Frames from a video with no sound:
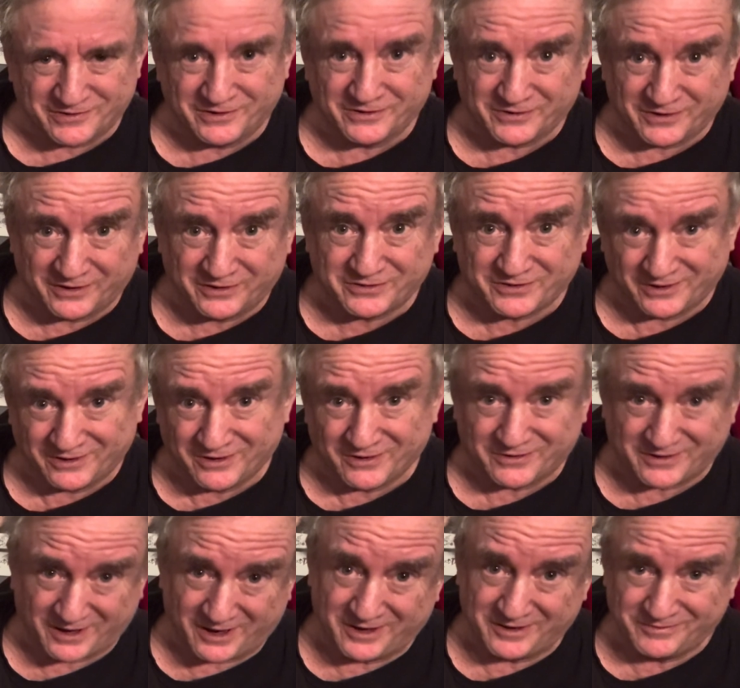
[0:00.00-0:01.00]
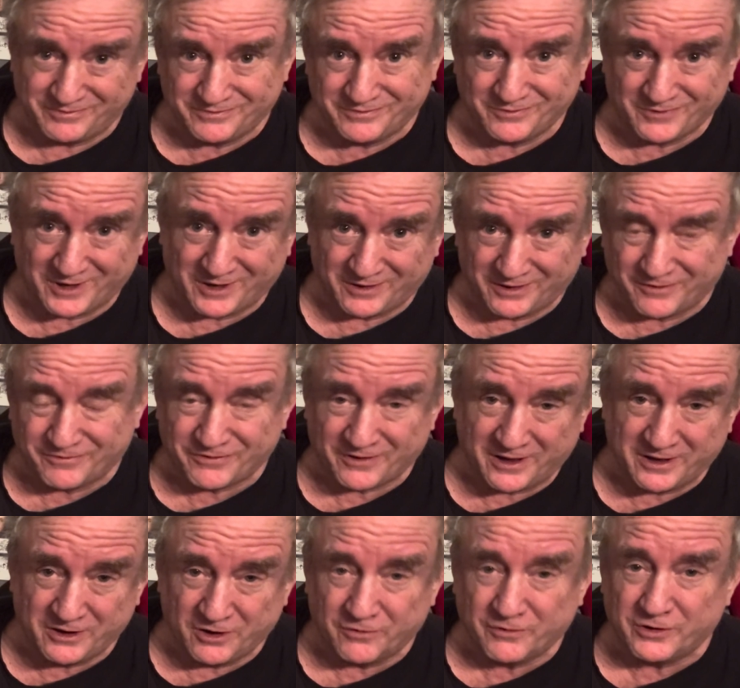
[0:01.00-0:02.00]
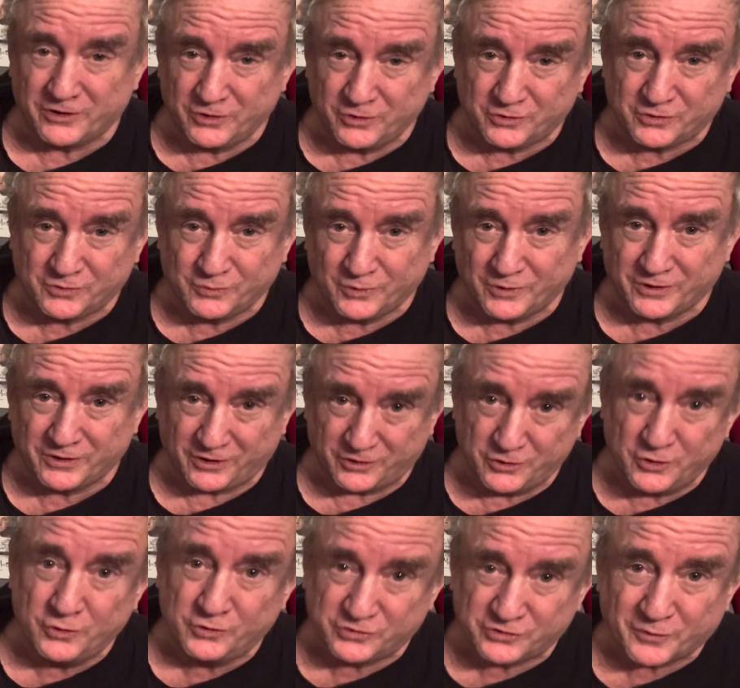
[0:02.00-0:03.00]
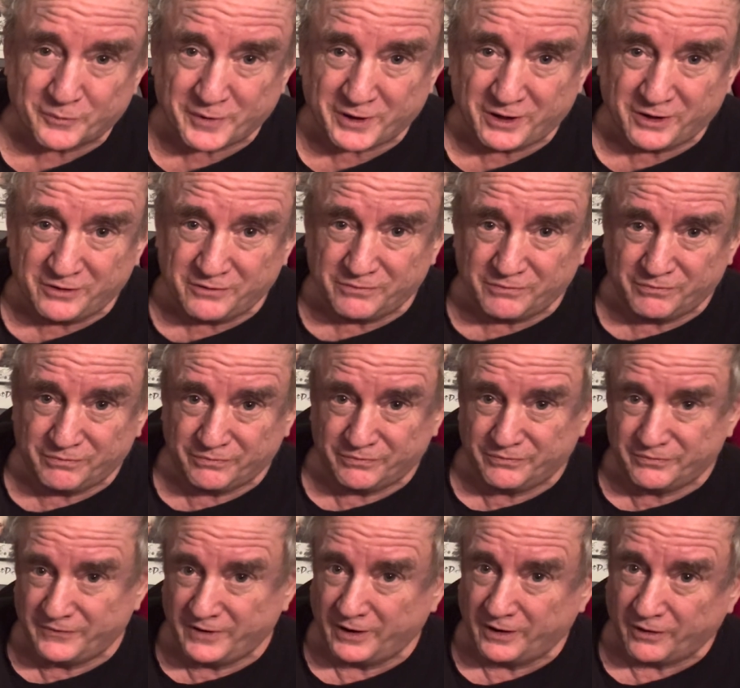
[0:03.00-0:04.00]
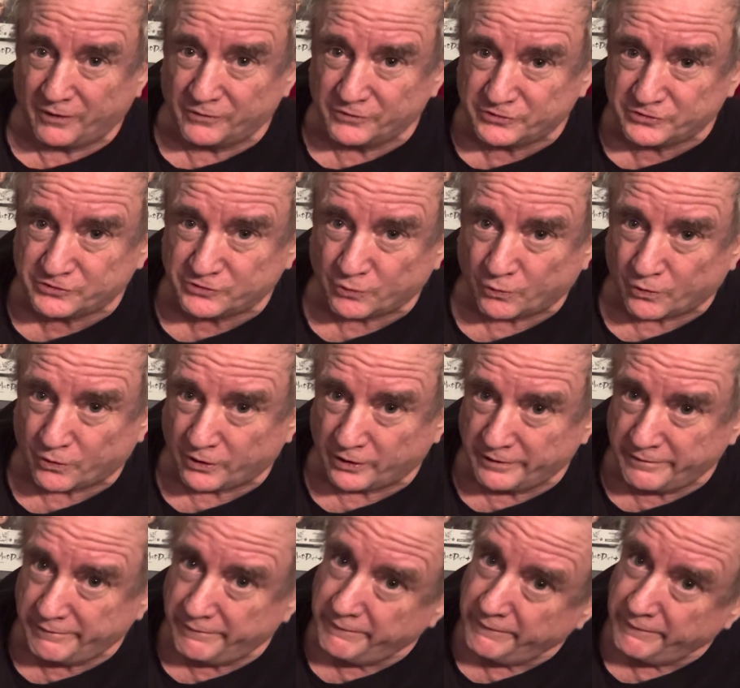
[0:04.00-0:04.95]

It's like saying, okay, yeah, they're flying over where the nukes are being, you know, stored,